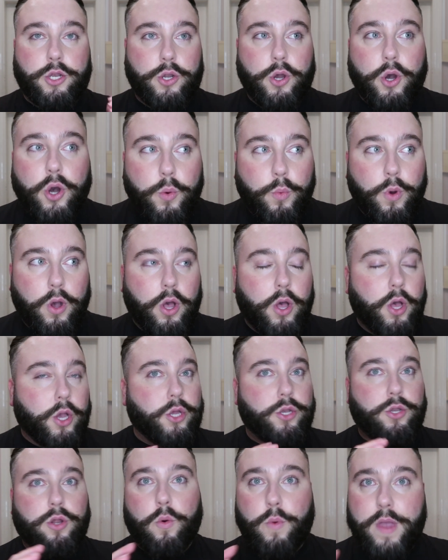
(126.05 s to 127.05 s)
no
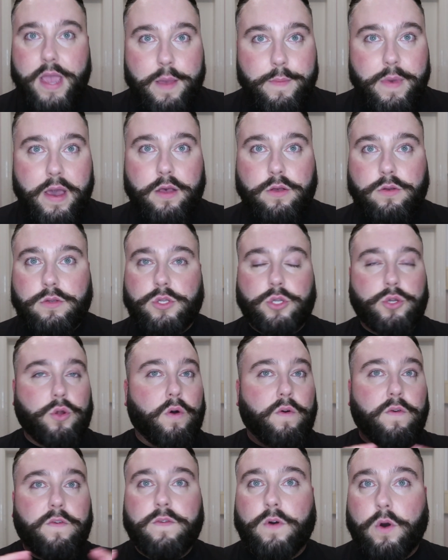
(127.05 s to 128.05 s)
work, no emails,
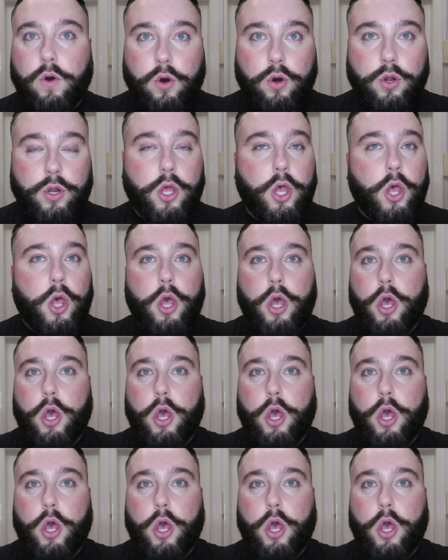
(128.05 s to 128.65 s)
no phone,